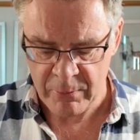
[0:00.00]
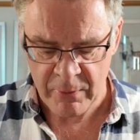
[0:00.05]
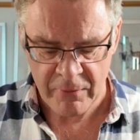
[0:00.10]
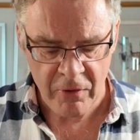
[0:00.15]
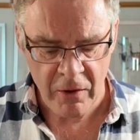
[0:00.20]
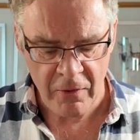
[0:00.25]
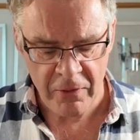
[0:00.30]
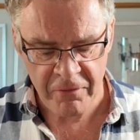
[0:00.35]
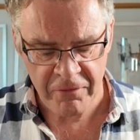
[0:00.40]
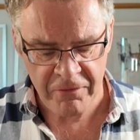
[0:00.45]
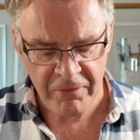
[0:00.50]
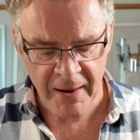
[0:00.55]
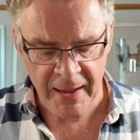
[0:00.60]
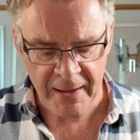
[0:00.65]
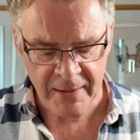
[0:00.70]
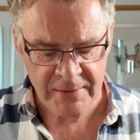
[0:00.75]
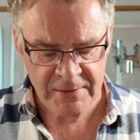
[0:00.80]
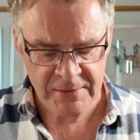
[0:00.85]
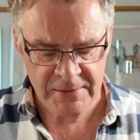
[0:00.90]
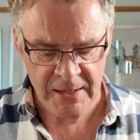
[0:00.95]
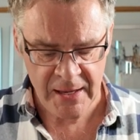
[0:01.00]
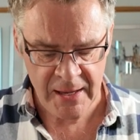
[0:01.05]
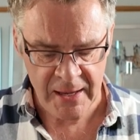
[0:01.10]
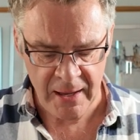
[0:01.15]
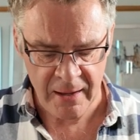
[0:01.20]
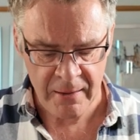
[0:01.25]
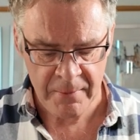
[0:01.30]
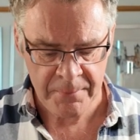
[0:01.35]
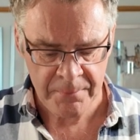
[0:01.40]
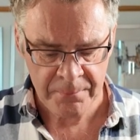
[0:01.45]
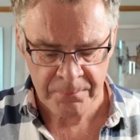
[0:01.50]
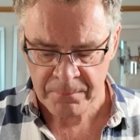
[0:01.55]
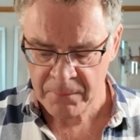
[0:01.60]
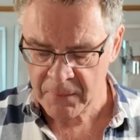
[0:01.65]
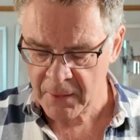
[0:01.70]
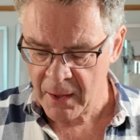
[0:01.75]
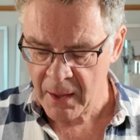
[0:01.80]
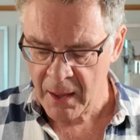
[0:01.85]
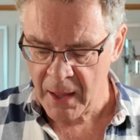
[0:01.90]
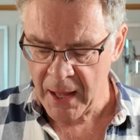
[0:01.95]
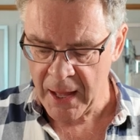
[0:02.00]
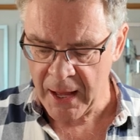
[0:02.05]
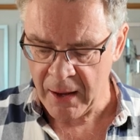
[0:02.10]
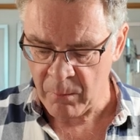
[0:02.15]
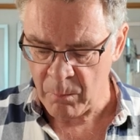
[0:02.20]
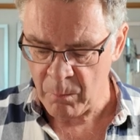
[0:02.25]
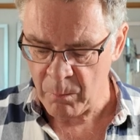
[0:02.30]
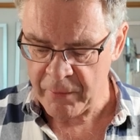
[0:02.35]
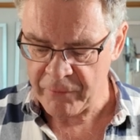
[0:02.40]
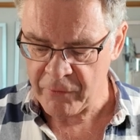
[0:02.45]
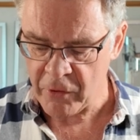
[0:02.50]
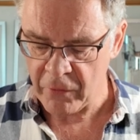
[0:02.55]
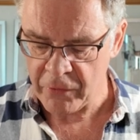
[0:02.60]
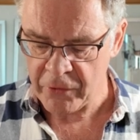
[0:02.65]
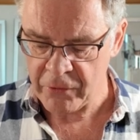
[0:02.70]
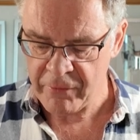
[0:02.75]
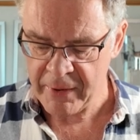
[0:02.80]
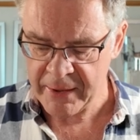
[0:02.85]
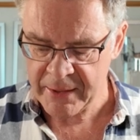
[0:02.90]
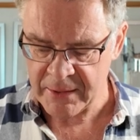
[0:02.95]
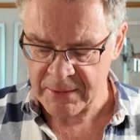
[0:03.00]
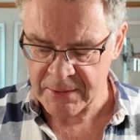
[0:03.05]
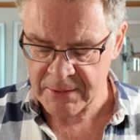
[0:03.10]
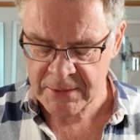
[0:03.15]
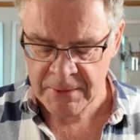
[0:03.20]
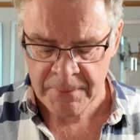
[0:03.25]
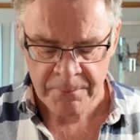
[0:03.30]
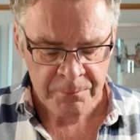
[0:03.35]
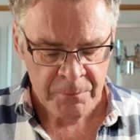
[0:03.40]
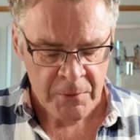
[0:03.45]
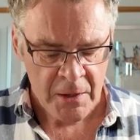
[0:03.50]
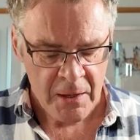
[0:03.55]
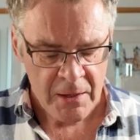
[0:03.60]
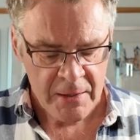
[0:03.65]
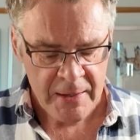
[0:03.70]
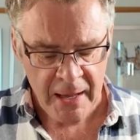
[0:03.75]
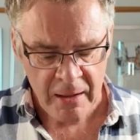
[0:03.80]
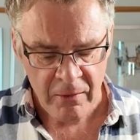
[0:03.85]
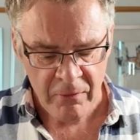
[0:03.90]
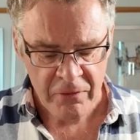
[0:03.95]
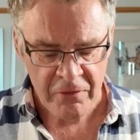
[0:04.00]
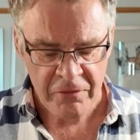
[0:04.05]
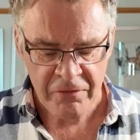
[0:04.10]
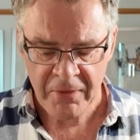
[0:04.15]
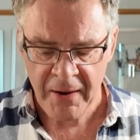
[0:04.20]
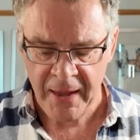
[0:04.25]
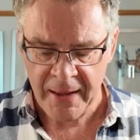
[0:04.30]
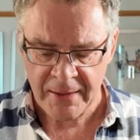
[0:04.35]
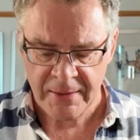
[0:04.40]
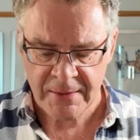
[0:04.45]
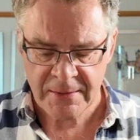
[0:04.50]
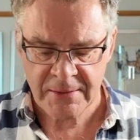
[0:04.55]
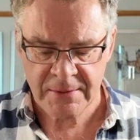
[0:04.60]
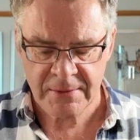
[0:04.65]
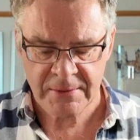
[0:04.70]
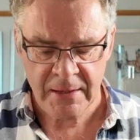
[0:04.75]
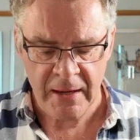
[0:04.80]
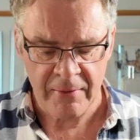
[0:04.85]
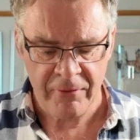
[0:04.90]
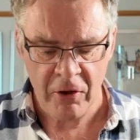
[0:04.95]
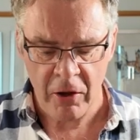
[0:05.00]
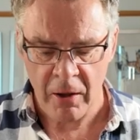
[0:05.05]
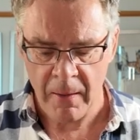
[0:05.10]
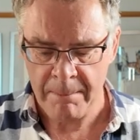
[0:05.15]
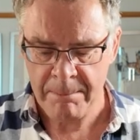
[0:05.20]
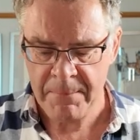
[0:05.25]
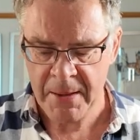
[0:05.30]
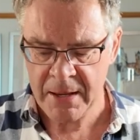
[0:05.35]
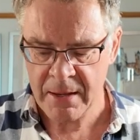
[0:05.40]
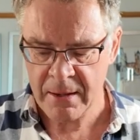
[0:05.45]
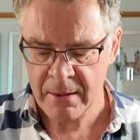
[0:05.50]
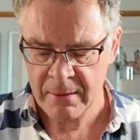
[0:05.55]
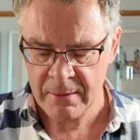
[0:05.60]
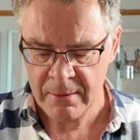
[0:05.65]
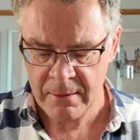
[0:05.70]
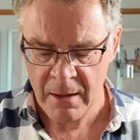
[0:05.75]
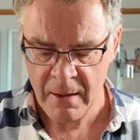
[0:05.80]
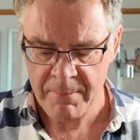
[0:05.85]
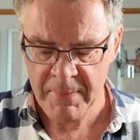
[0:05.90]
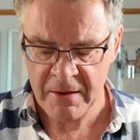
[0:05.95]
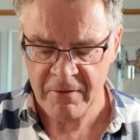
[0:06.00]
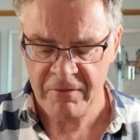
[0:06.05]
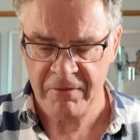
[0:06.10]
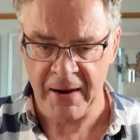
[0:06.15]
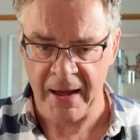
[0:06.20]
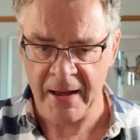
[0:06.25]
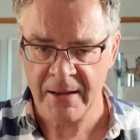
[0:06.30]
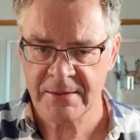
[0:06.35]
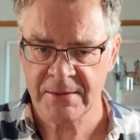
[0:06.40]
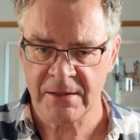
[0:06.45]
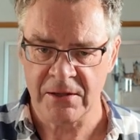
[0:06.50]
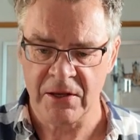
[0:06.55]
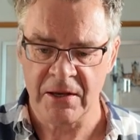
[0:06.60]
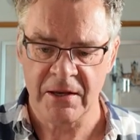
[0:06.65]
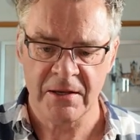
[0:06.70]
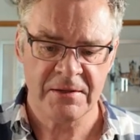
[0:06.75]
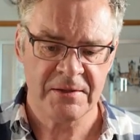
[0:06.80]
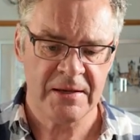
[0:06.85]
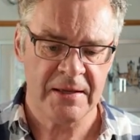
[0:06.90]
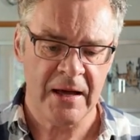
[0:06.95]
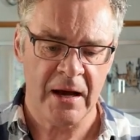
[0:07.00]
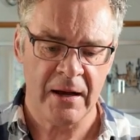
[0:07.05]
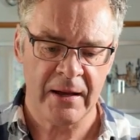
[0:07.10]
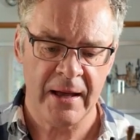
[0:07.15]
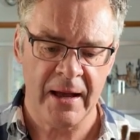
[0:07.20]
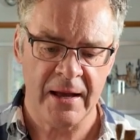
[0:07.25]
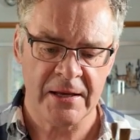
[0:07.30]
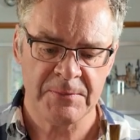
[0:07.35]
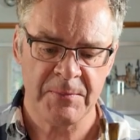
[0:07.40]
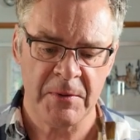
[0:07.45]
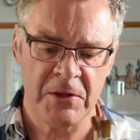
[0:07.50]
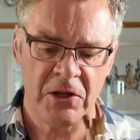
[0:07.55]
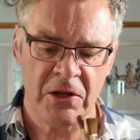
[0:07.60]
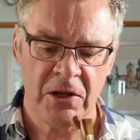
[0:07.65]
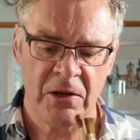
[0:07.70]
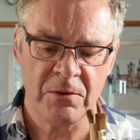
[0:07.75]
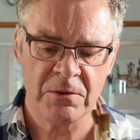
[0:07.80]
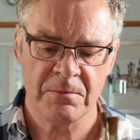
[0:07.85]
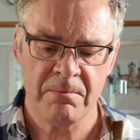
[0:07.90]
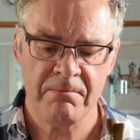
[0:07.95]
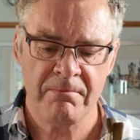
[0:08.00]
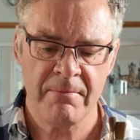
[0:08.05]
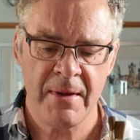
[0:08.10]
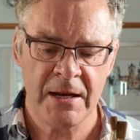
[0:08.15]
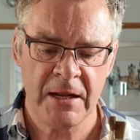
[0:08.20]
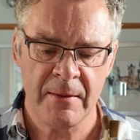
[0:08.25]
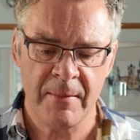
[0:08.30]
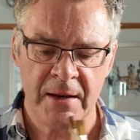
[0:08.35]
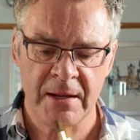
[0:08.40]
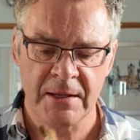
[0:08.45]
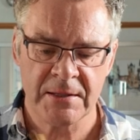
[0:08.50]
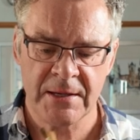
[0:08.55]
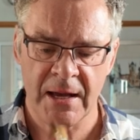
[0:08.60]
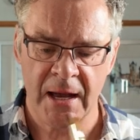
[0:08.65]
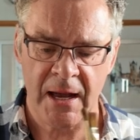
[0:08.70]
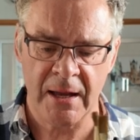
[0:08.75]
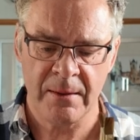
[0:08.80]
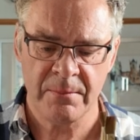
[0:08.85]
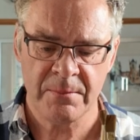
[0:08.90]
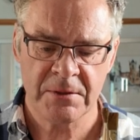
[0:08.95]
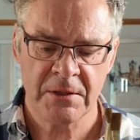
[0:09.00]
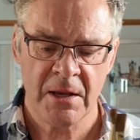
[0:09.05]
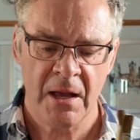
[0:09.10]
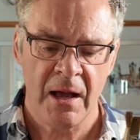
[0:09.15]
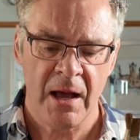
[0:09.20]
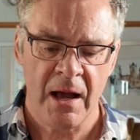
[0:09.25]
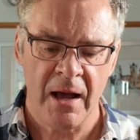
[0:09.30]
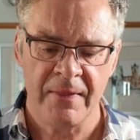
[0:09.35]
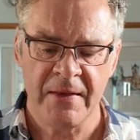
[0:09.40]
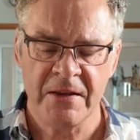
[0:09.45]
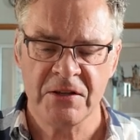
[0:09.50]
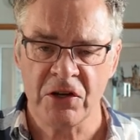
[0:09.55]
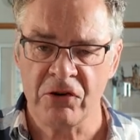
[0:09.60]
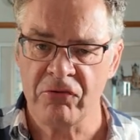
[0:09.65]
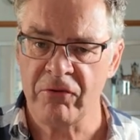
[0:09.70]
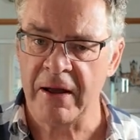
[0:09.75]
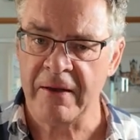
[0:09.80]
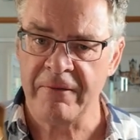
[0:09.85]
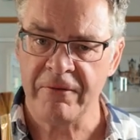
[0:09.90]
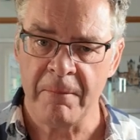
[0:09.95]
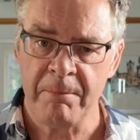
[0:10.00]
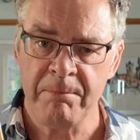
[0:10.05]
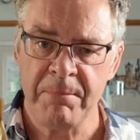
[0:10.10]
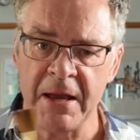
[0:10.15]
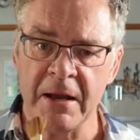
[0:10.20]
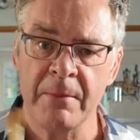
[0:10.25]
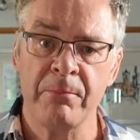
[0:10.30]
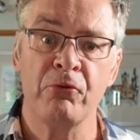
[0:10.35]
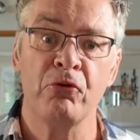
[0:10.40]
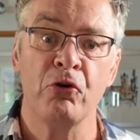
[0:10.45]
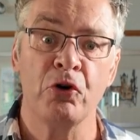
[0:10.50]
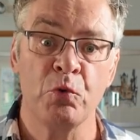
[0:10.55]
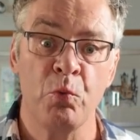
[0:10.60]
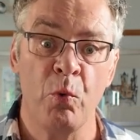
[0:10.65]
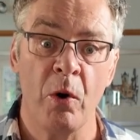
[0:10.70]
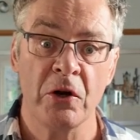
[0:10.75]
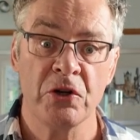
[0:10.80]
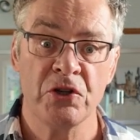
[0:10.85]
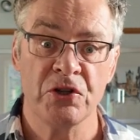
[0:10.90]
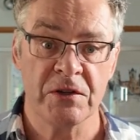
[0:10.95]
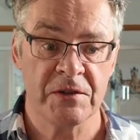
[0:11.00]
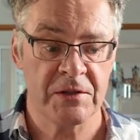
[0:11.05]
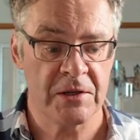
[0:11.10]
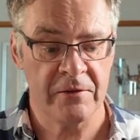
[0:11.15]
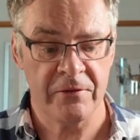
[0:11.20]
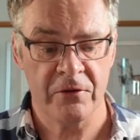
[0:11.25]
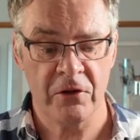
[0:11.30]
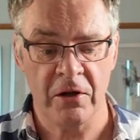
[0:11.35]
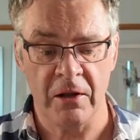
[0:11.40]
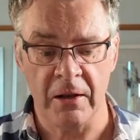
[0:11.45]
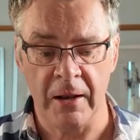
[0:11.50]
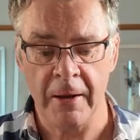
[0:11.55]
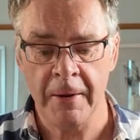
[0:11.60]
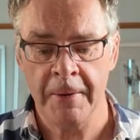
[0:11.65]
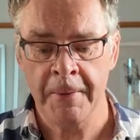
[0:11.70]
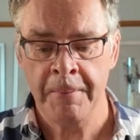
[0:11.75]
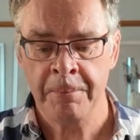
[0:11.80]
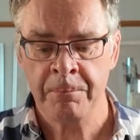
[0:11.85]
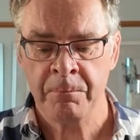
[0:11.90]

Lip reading: We've got the flats here and we've got the riggers. Now the flats, I've got a big flat, and you can see that guy's been used many times, and these are great for big broad washes of colour.